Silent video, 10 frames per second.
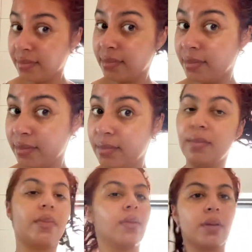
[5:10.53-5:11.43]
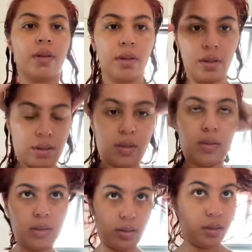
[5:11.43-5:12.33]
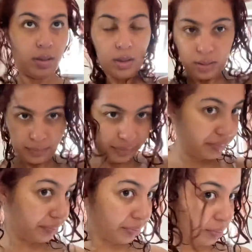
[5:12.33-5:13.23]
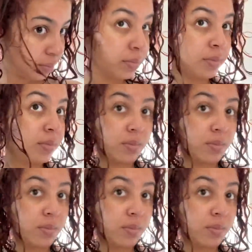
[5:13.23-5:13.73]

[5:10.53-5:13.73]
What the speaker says: is what it looks like after my first wash.